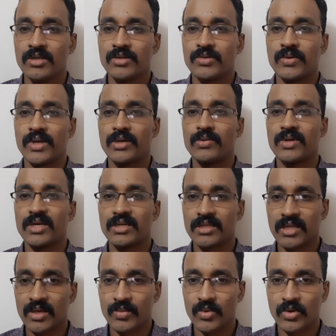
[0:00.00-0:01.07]
to educate
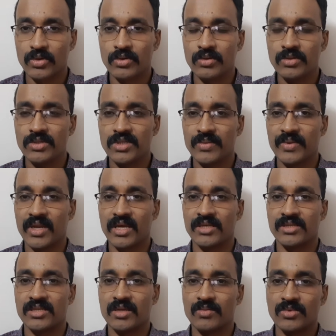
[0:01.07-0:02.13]
them or to
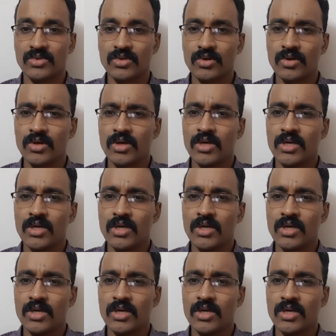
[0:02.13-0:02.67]
civilize them. So